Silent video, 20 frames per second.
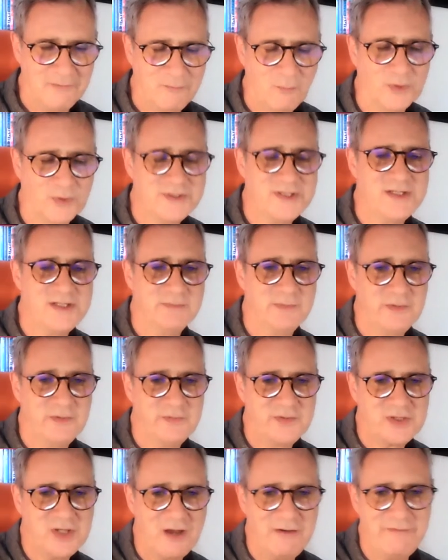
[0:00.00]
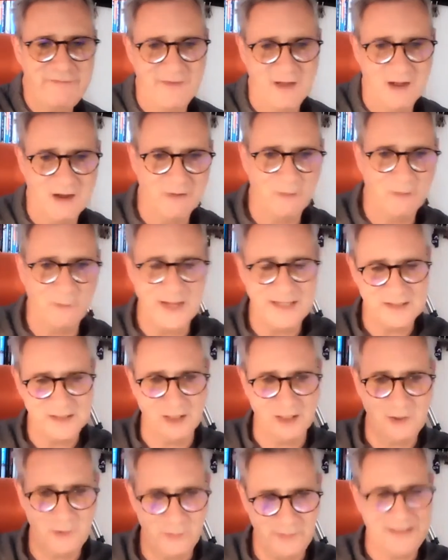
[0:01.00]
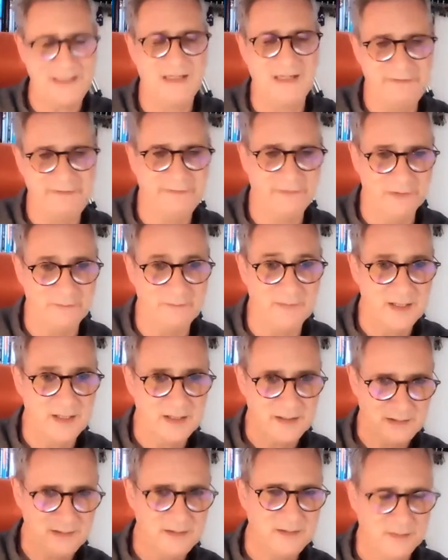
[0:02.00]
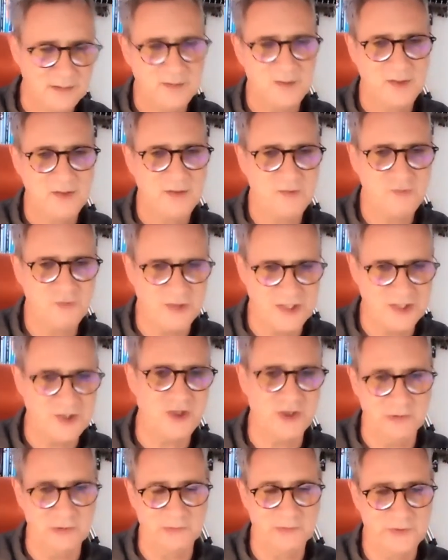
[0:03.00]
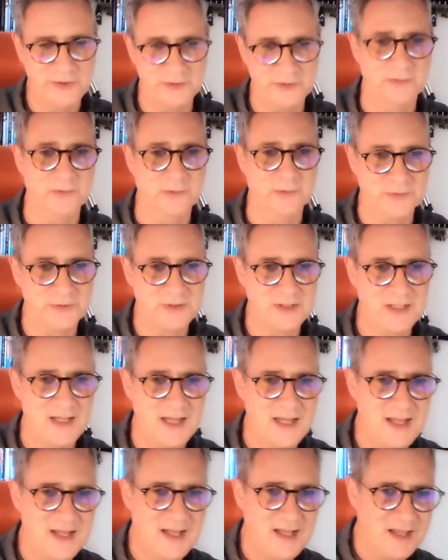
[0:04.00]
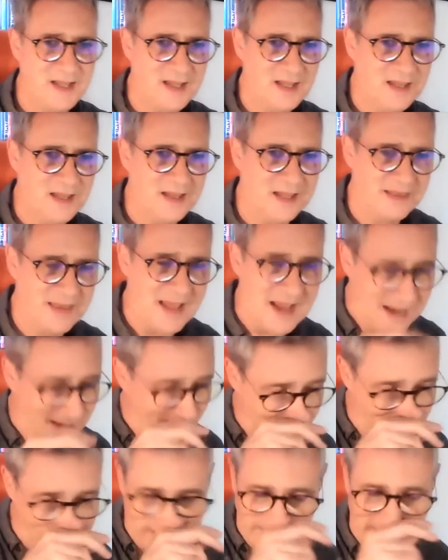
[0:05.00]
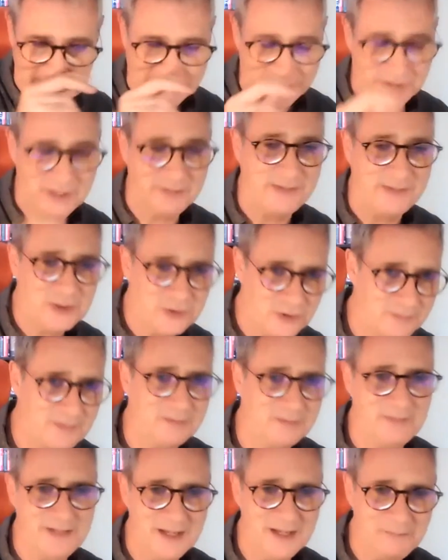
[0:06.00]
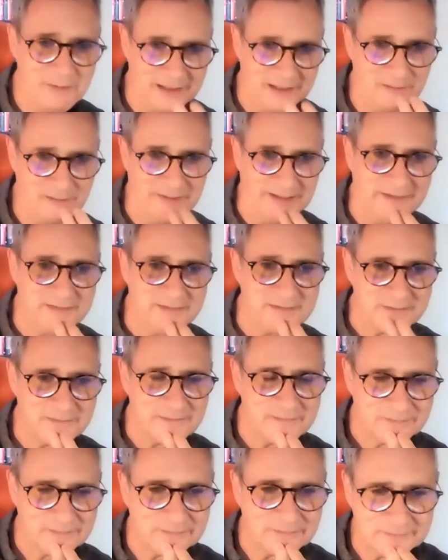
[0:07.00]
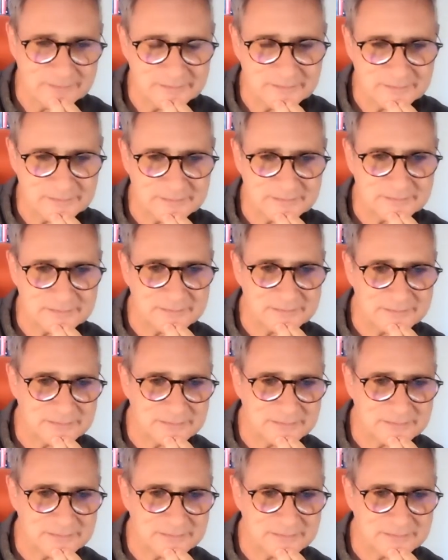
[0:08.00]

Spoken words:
wanting to move so far away so quickly from traditional tools that might actually be tripping me up a little bit.